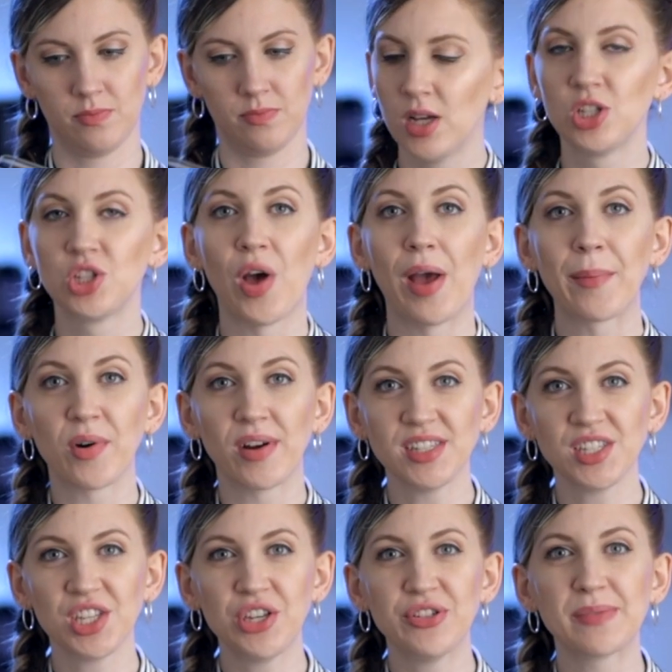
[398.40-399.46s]
So I'm
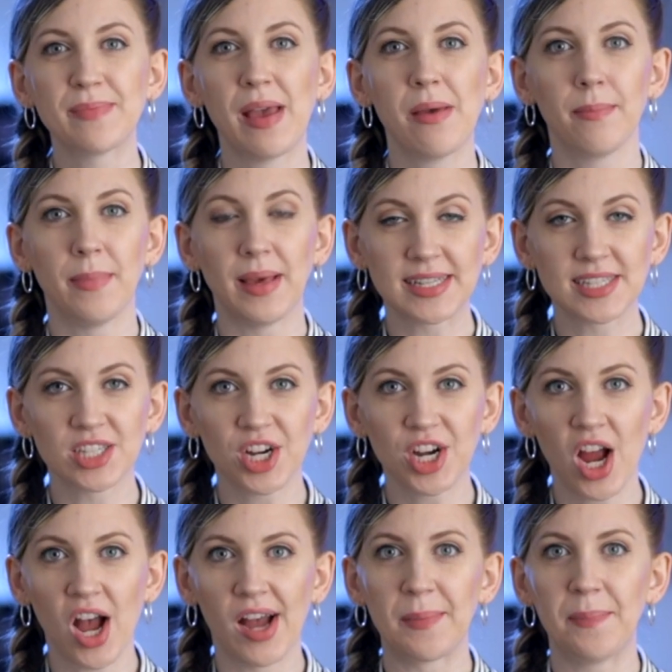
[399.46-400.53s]
going to use my mixer
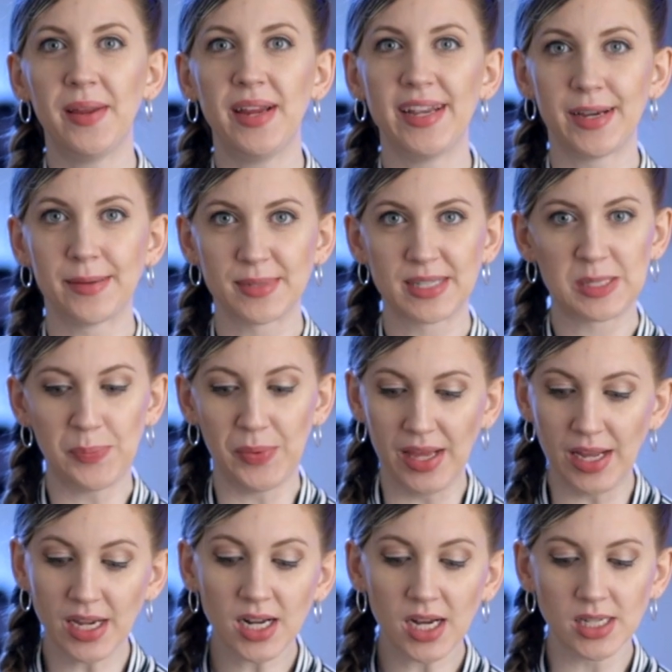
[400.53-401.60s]
on medium
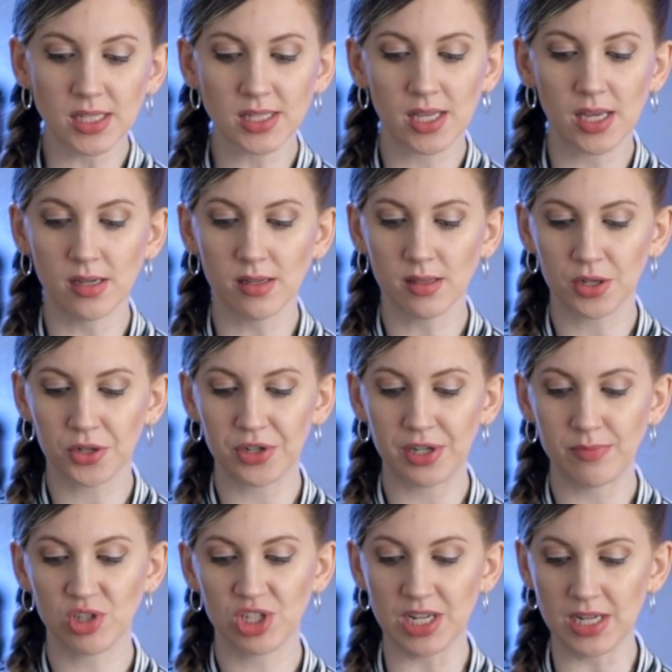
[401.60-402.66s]
speed until the
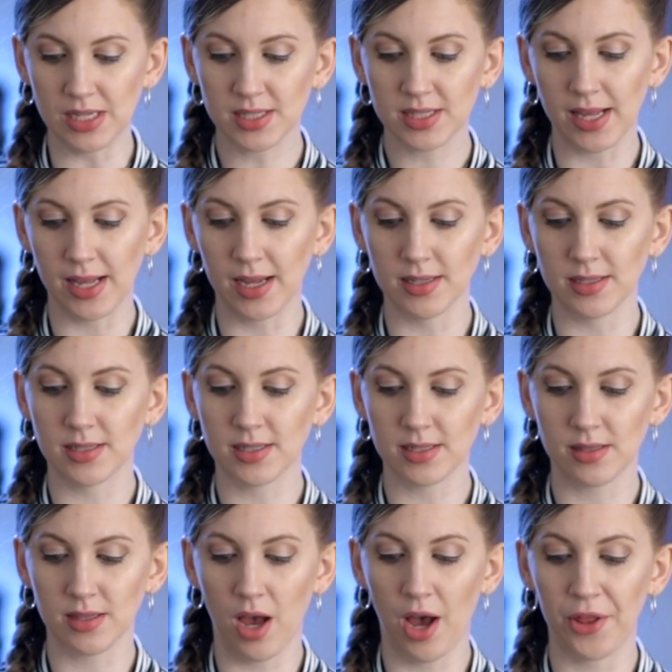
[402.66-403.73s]
cream cheese and
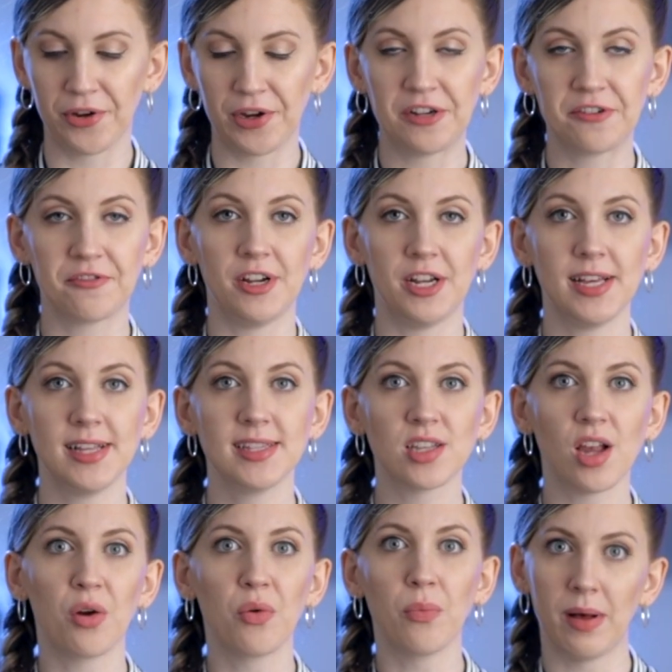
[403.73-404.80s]
the other ingredients
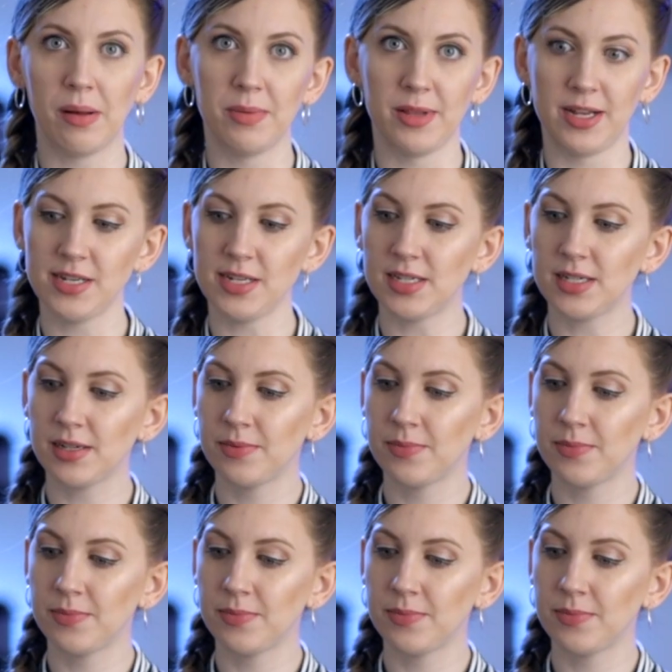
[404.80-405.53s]
are well blended.